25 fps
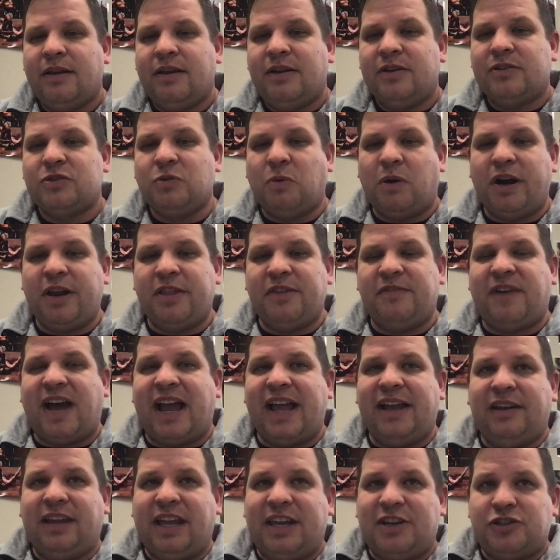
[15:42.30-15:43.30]
So what are the
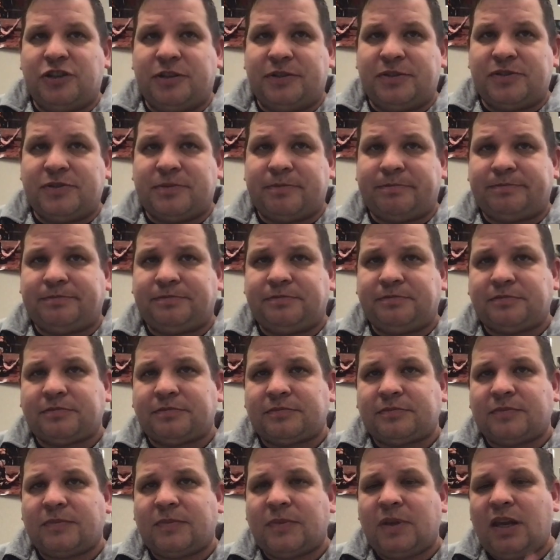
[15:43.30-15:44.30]
violations?
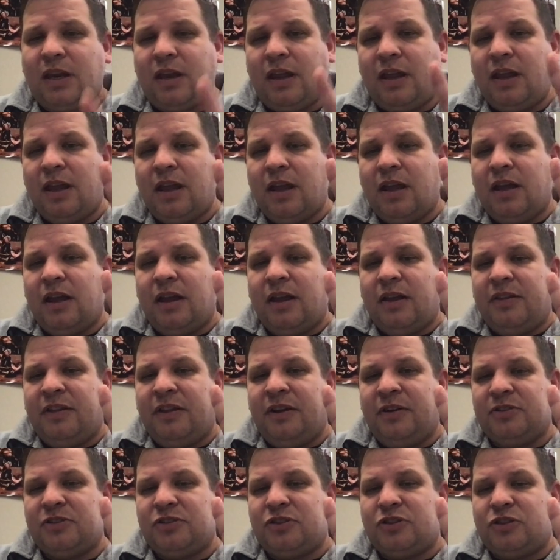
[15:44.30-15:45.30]

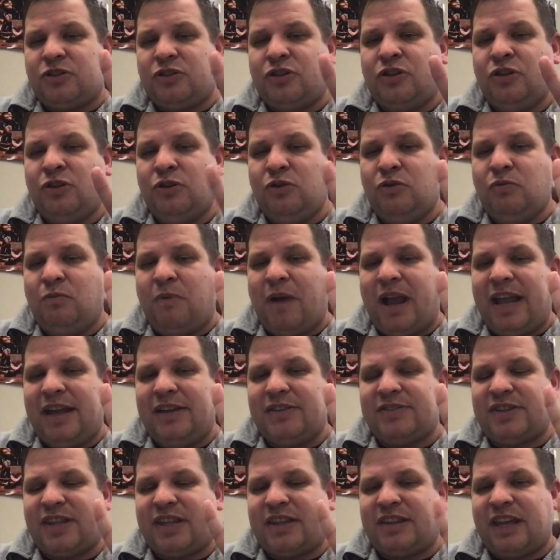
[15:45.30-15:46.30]
There's two
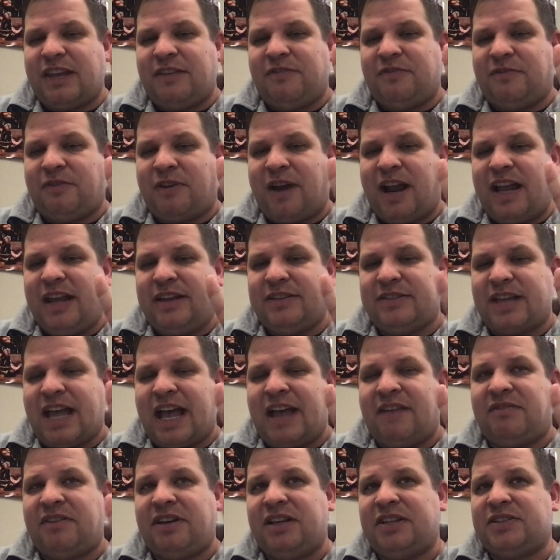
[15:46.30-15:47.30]
ways that they phrase
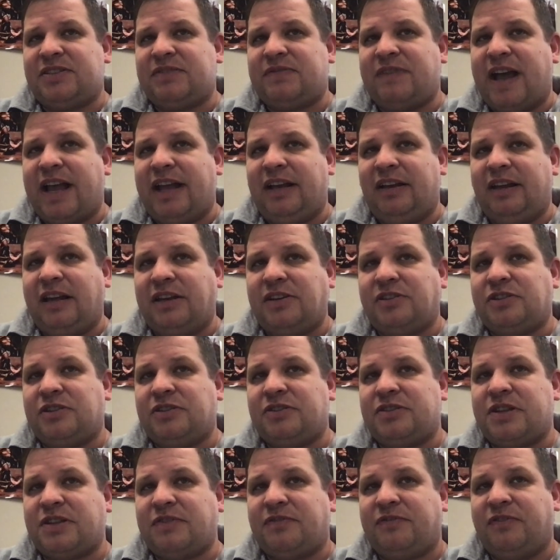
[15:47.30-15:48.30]
evidence
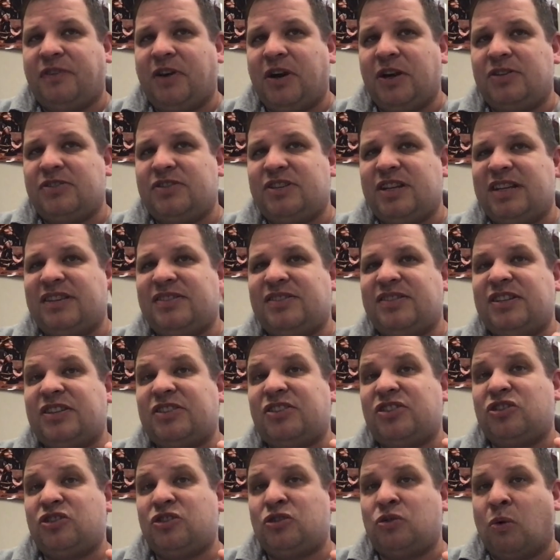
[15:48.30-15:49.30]
violations. The first is
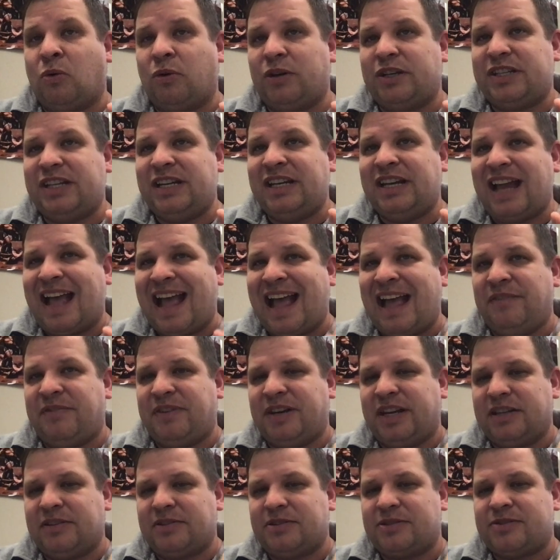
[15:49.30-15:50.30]
distorting
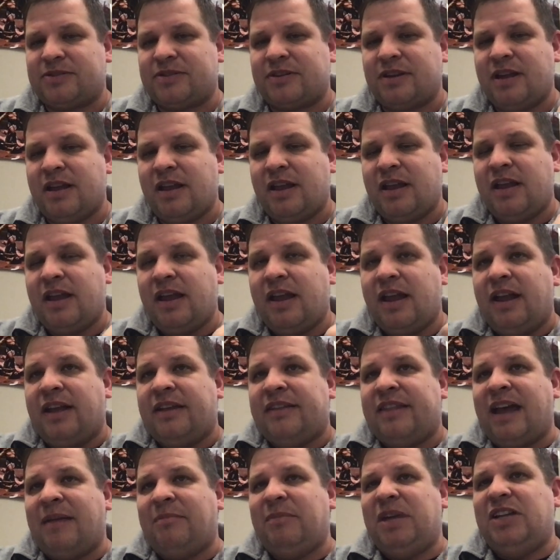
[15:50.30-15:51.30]
evidence.
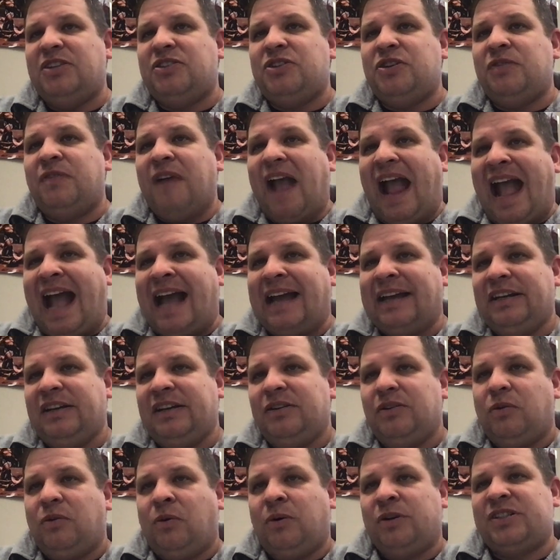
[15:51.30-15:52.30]
That means you've
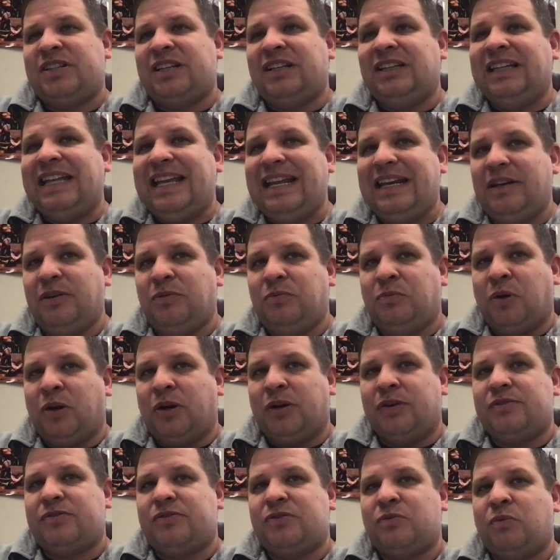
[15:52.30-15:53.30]
added or deleted
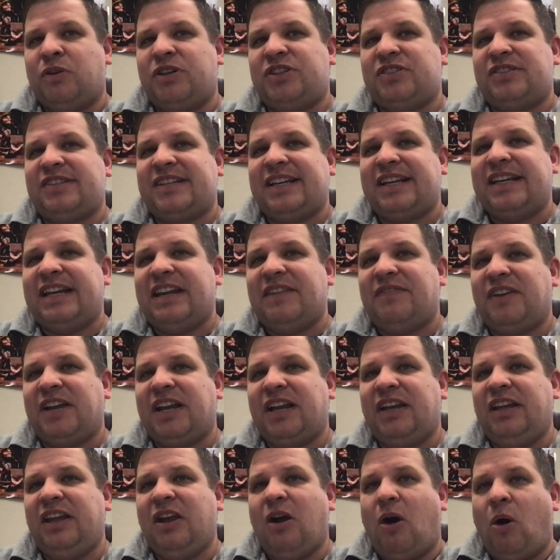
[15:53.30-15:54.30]
words which
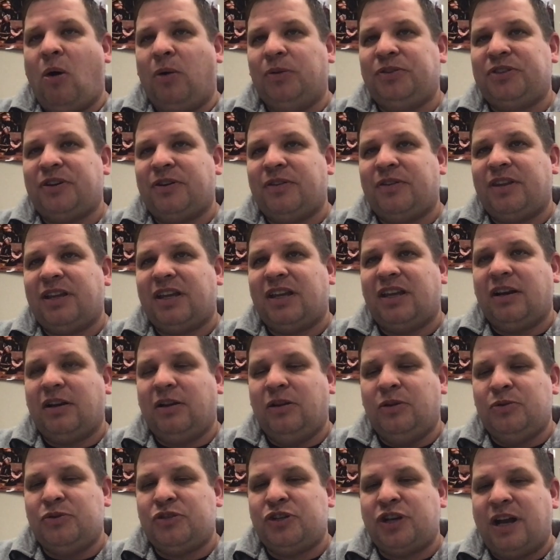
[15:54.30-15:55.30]
significantly alter the
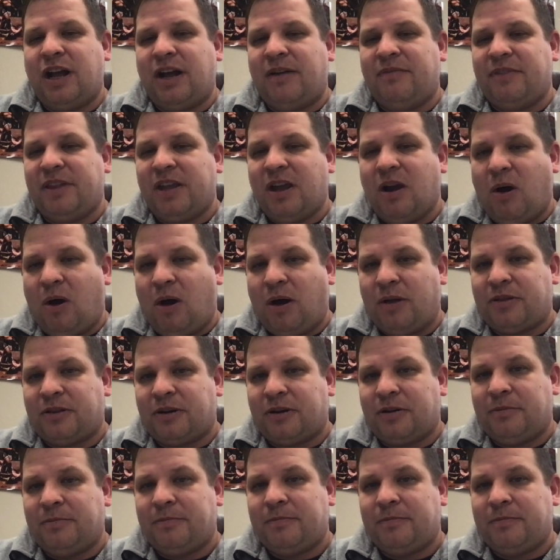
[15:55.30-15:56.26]
conclusion of the author.